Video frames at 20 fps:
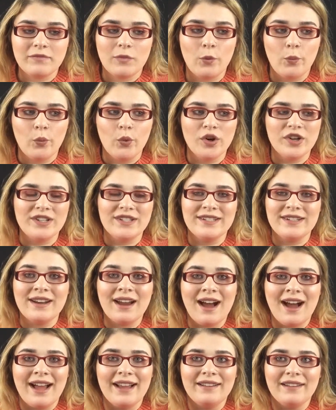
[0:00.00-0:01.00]
wooden
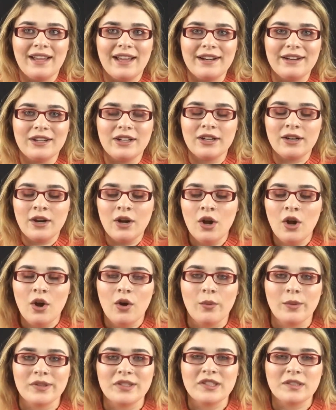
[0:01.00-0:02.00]
eyeliner
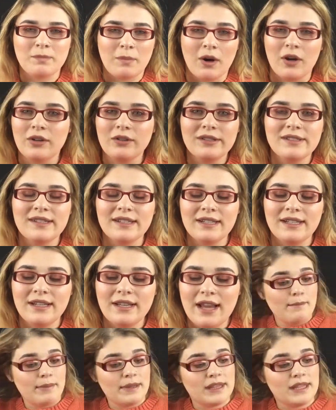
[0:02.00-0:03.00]
with sparkles in
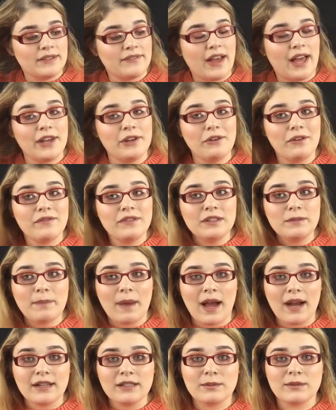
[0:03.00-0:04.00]
it. But the value of this
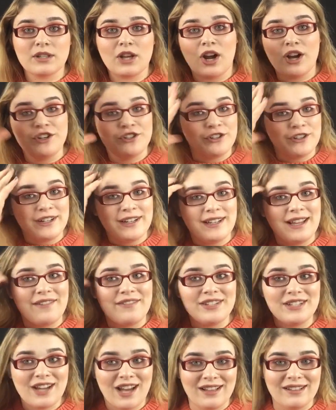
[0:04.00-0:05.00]
box was
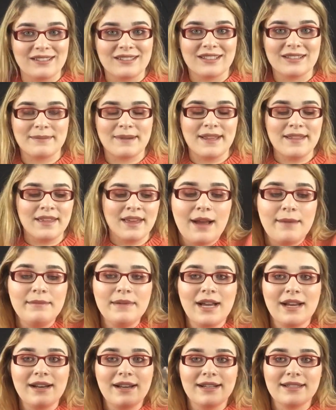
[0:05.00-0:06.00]
$111 this month. I'm
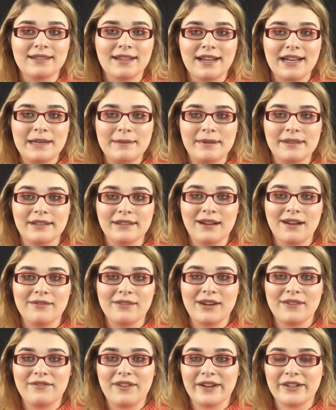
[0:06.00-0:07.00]
kind of excited about the
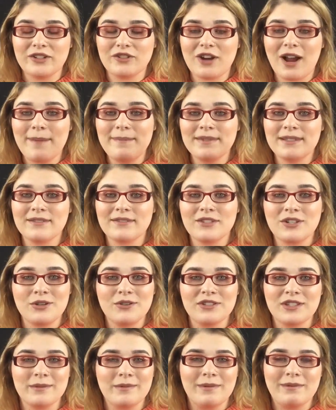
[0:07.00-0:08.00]
Cover FX drops to
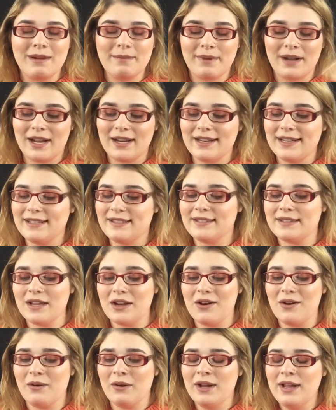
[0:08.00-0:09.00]
use them on my body,
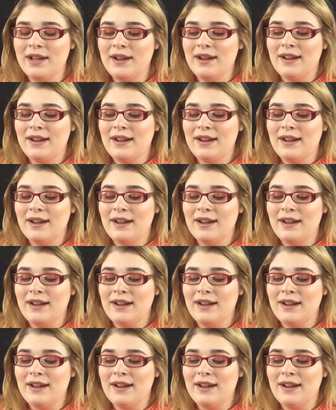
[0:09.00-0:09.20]
so